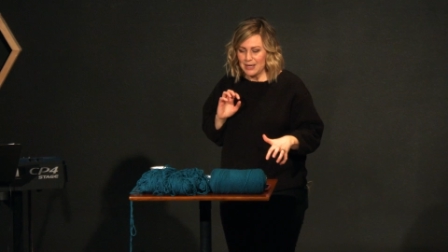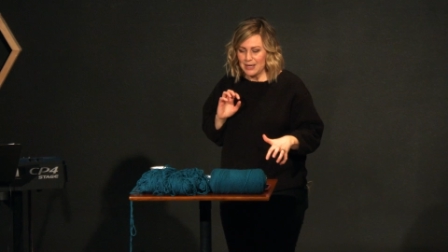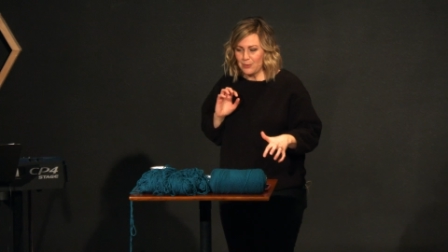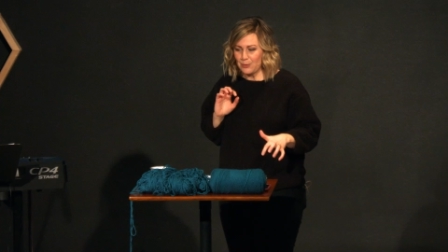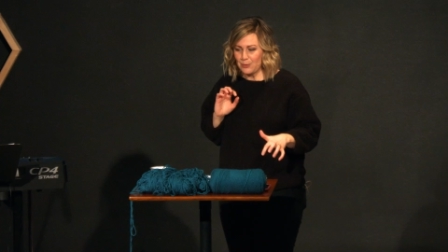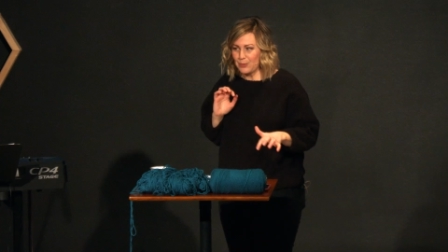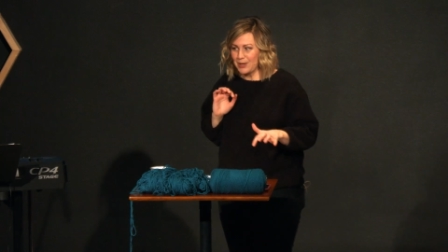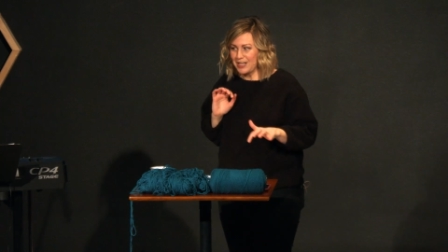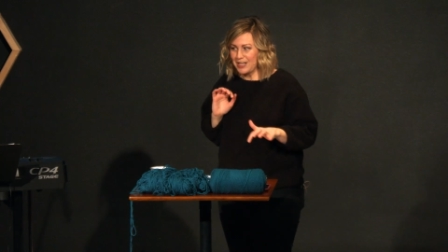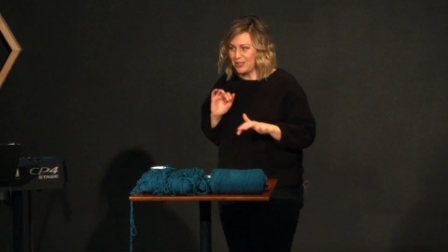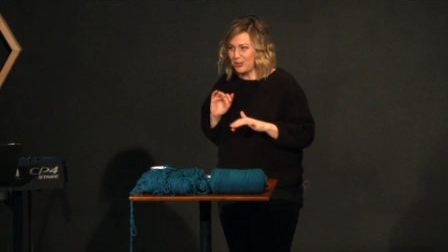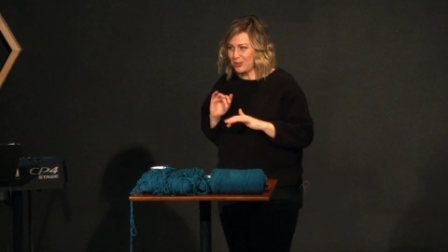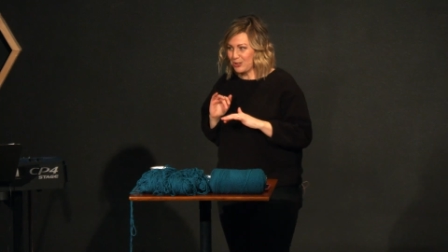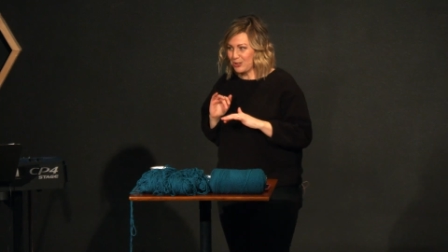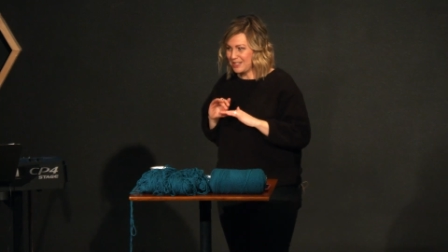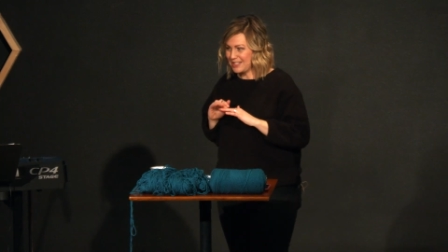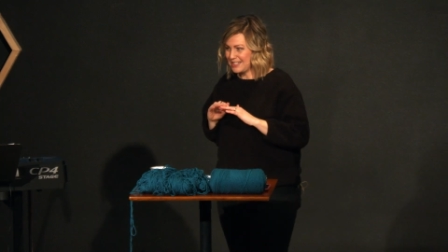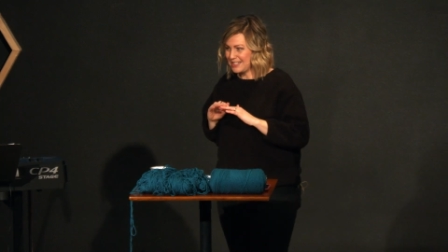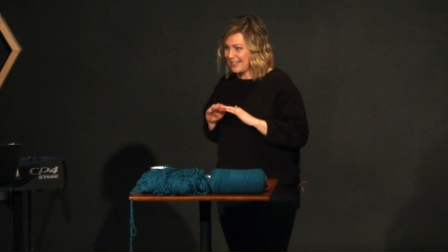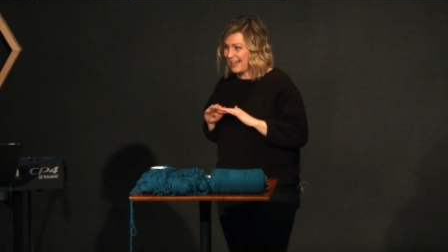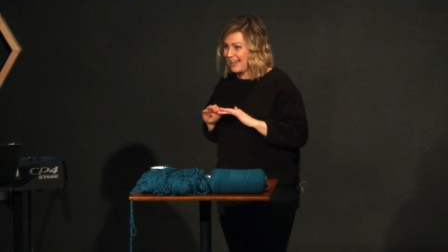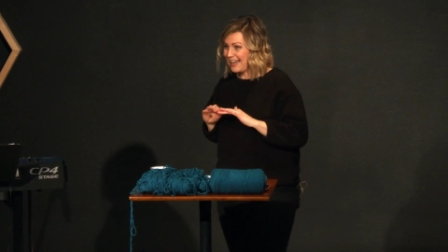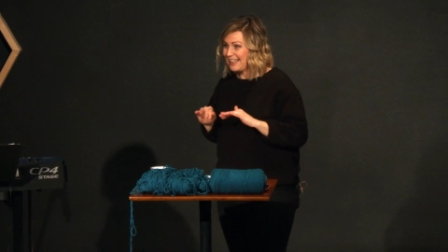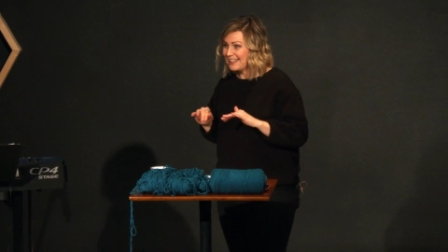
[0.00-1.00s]
when you're
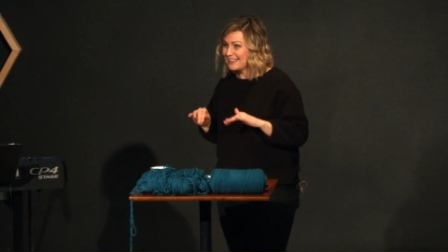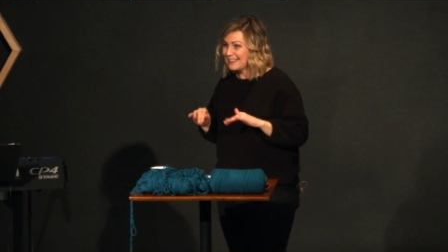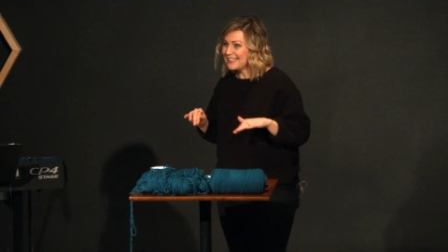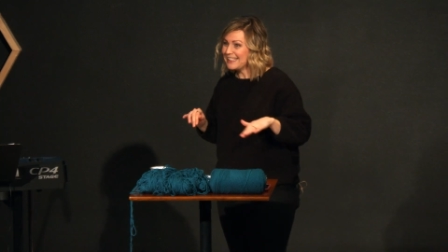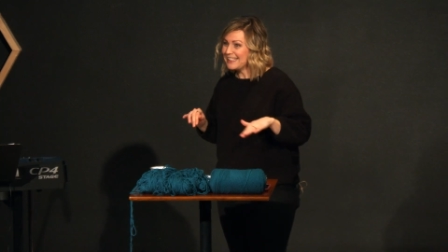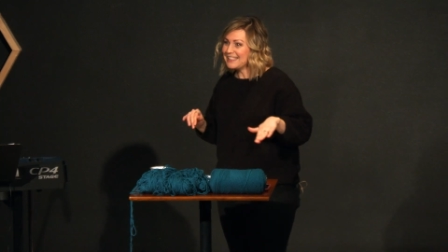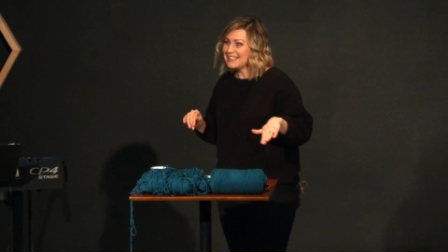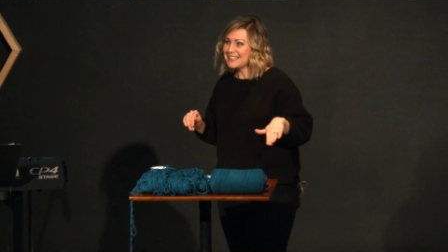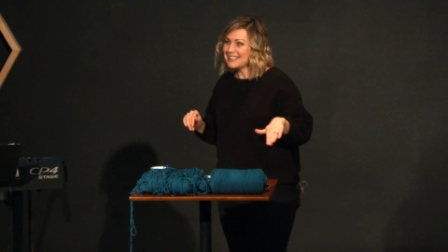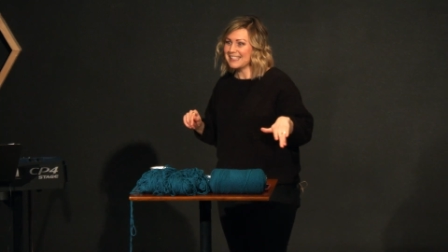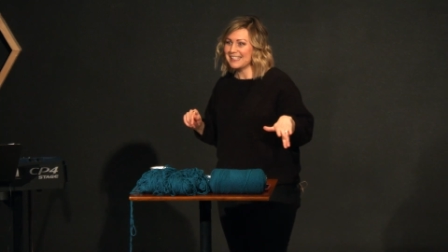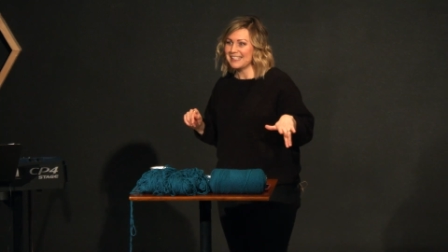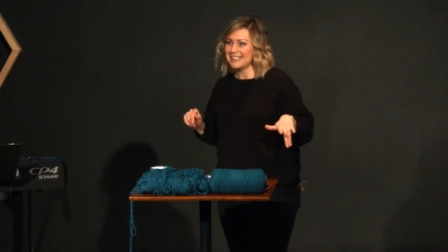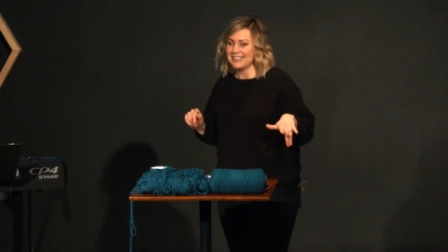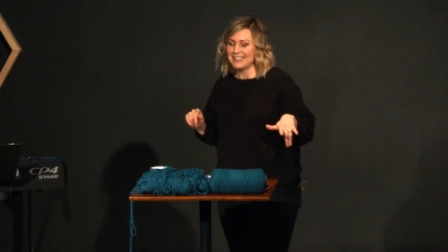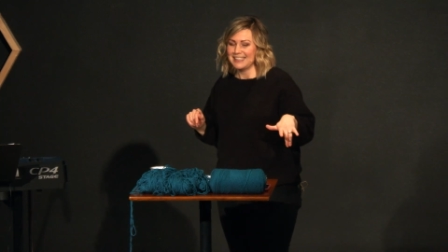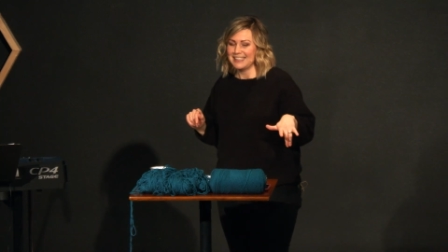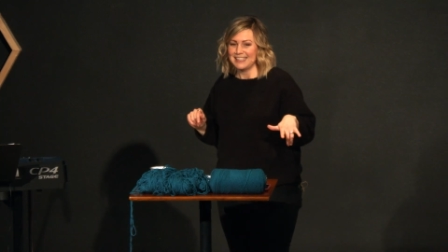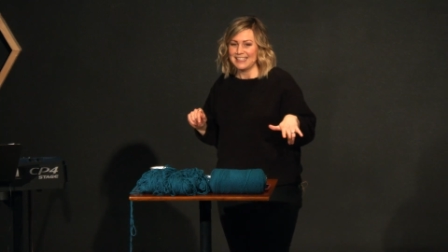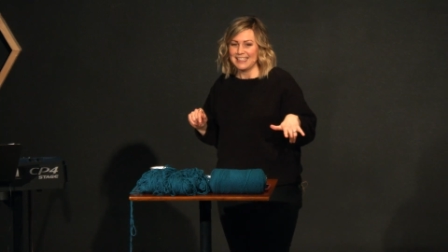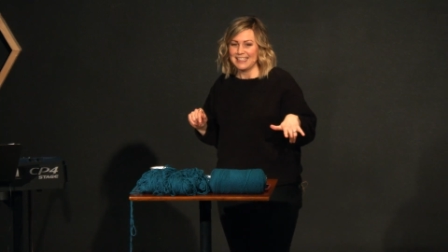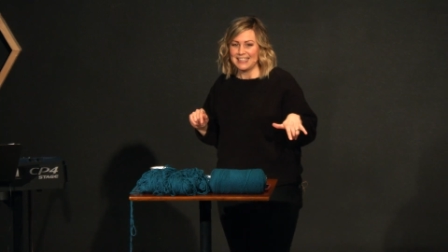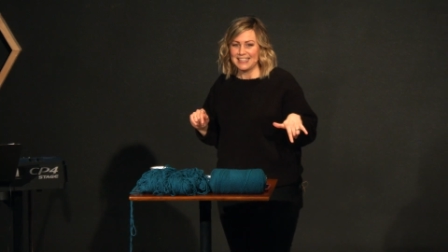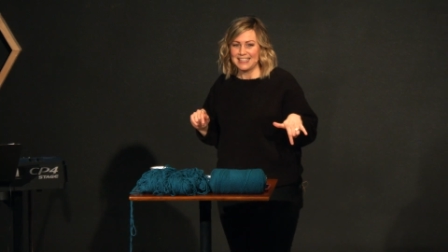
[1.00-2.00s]
silent,
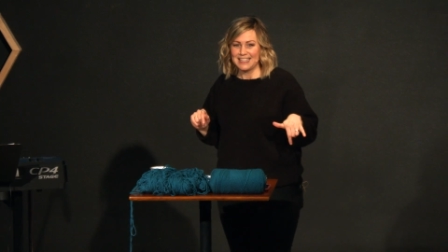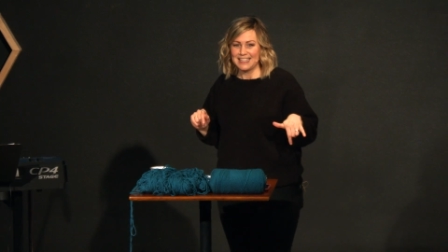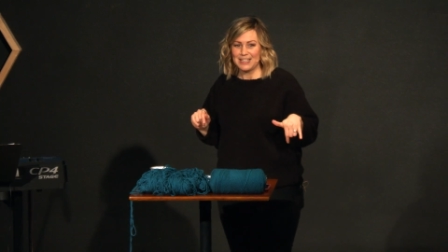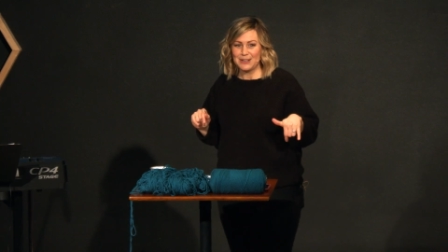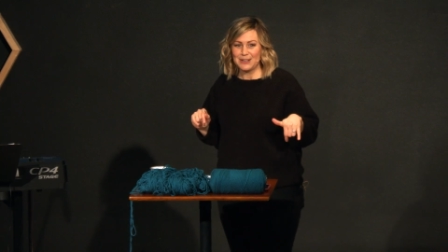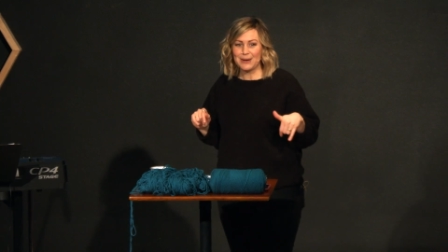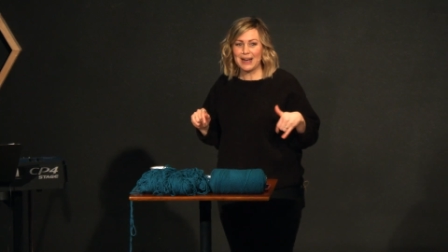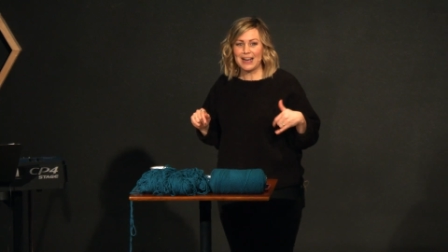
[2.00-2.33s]
you